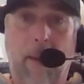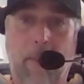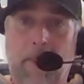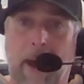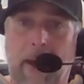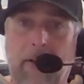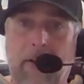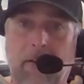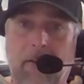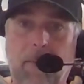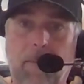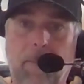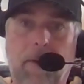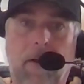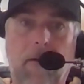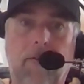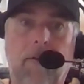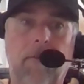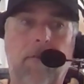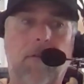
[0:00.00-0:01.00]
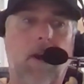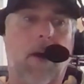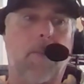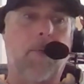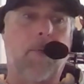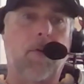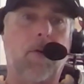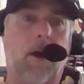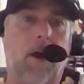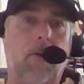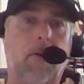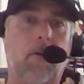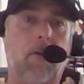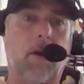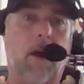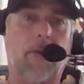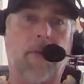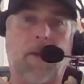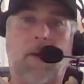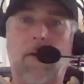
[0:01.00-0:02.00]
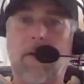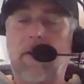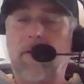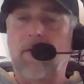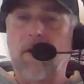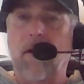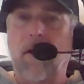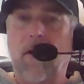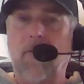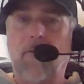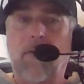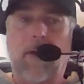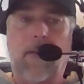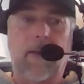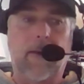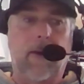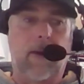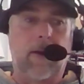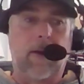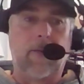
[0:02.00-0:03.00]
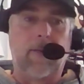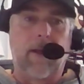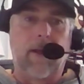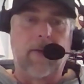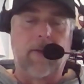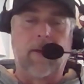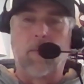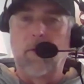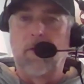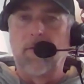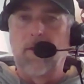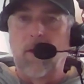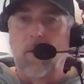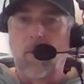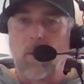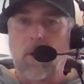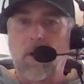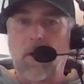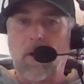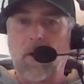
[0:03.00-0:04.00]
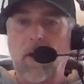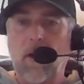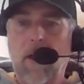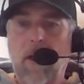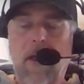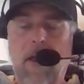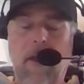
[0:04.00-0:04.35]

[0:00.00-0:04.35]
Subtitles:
Matty's been better since Capo Caco got there. He's an RFA. They got to get that done, which they will.